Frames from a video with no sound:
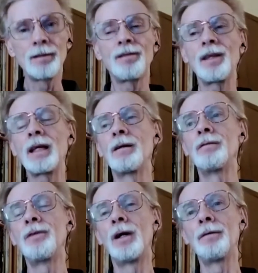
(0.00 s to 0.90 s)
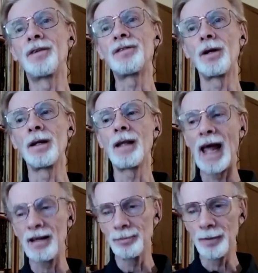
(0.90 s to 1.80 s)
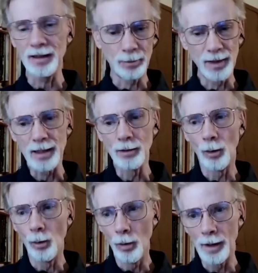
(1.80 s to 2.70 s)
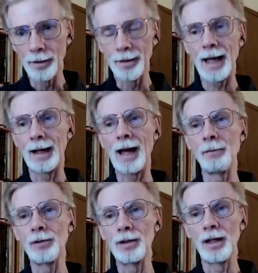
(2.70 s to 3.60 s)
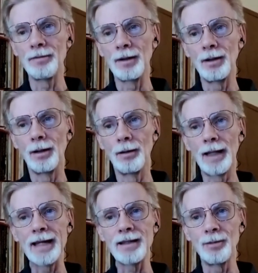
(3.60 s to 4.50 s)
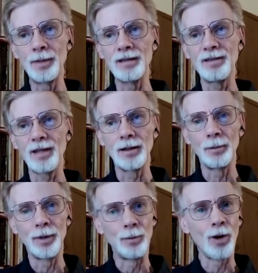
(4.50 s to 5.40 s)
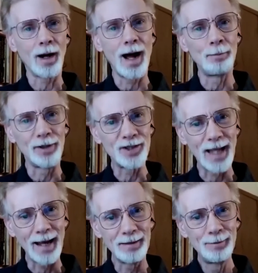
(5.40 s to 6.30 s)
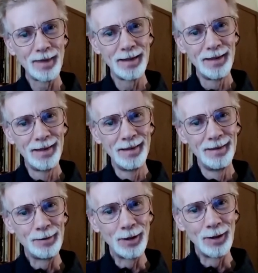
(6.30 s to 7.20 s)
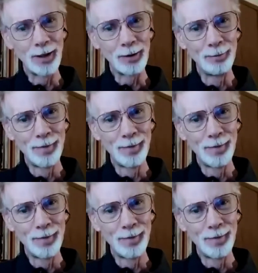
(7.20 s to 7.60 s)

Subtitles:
to think of the certain aspects of playing the horn that I would like to be, say, a little bit more accomplished at. you know?